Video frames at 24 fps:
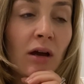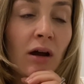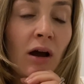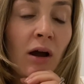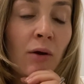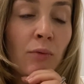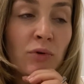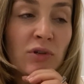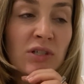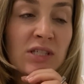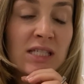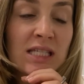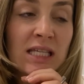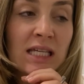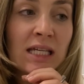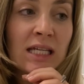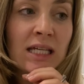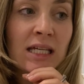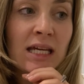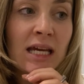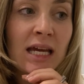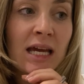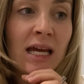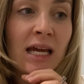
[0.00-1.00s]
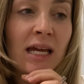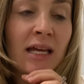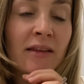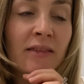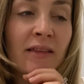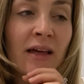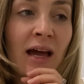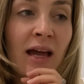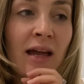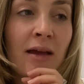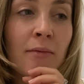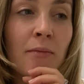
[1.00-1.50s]
I was thinking
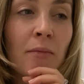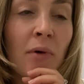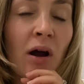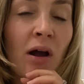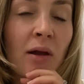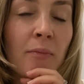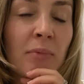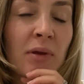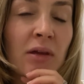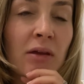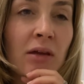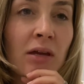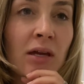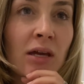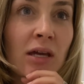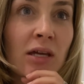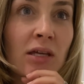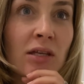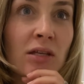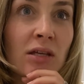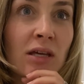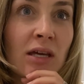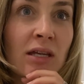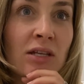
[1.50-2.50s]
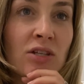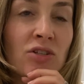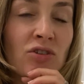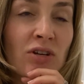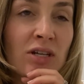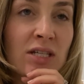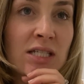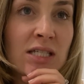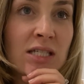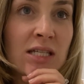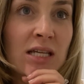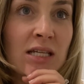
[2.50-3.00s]
that it might be
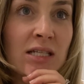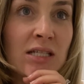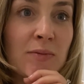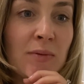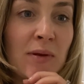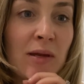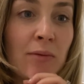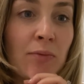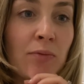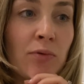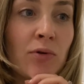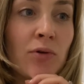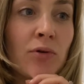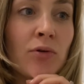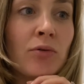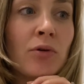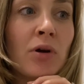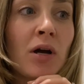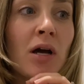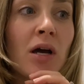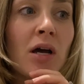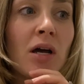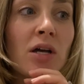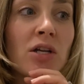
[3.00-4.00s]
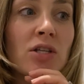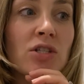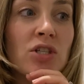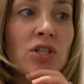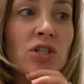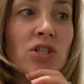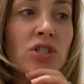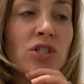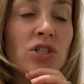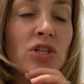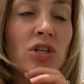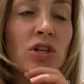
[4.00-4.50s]
interesting to people
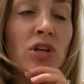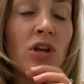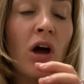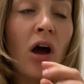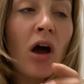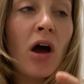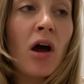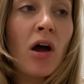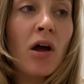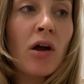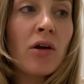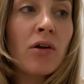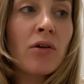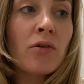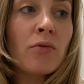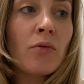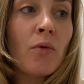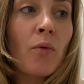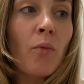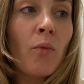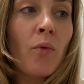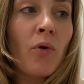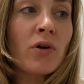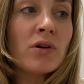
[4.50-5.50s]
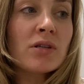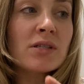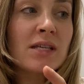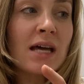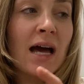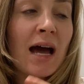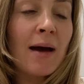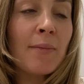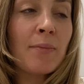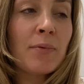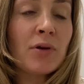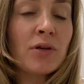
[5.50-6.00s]
just to know what's
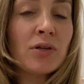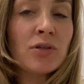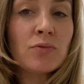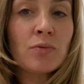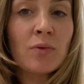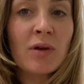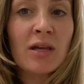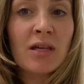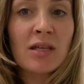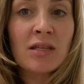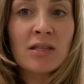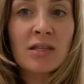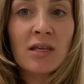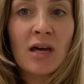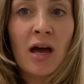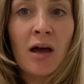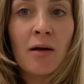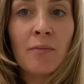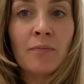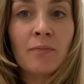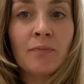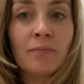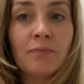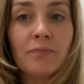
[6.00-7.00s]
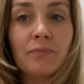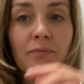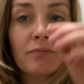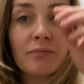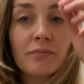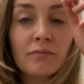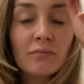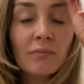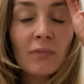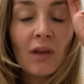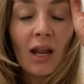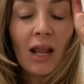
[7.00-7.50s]
happened with
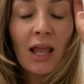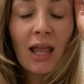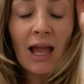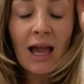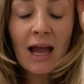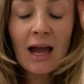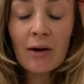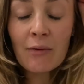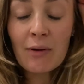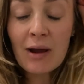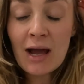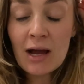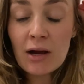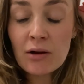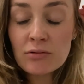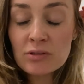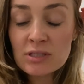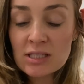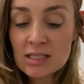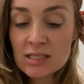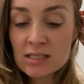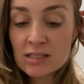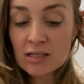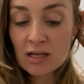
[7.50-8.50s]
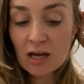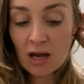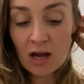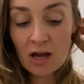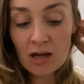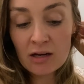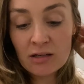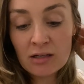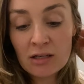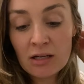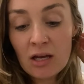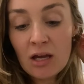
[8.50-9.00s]
our eldest
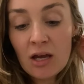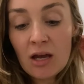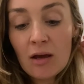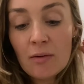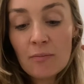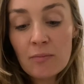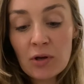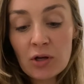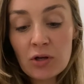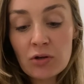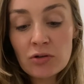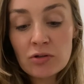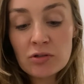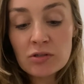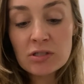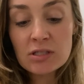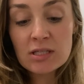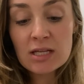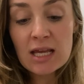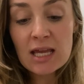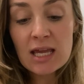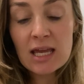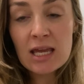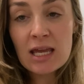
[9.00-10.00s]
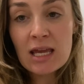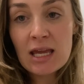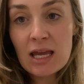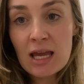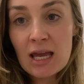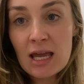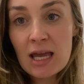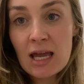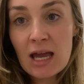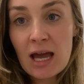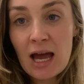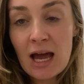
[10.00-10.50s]
son, because he
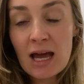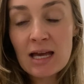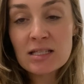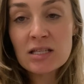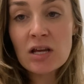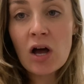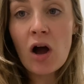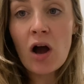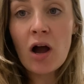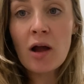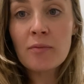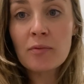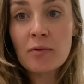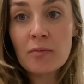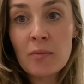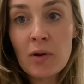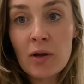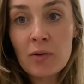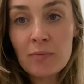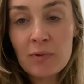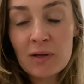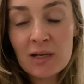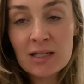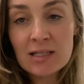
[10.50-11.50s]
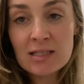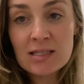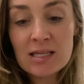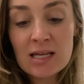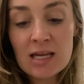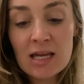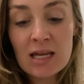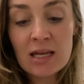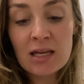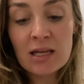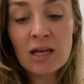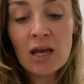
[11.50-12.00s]
has
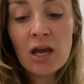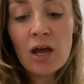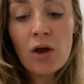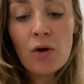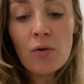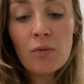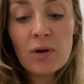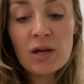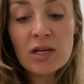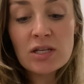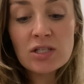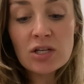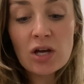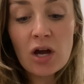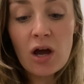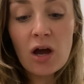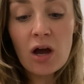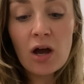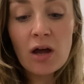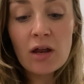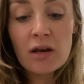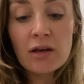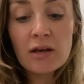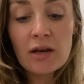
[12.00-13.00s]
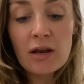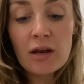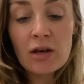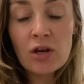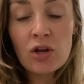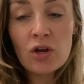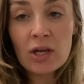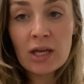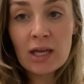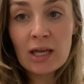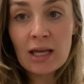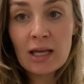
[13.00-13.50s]
hypermobility, which,
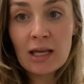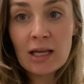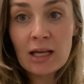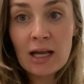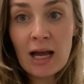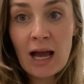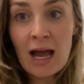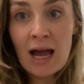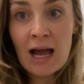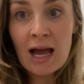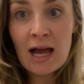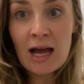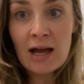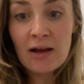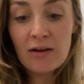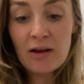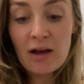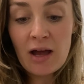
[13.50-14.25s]
looking at